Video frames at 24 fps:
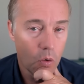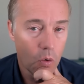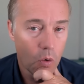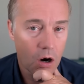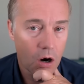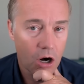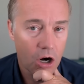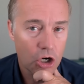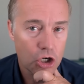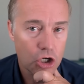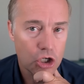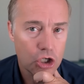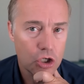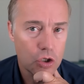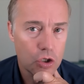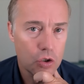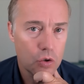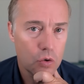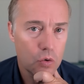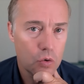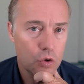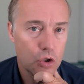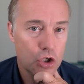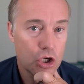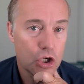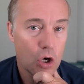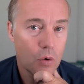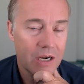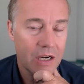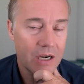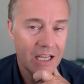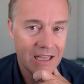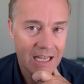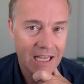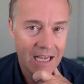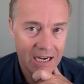or to
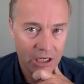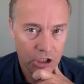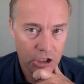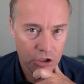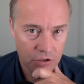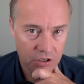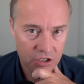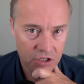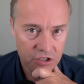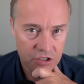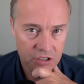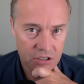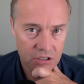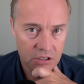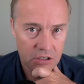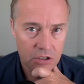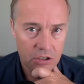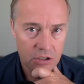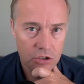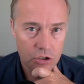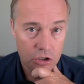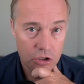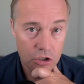donate that interest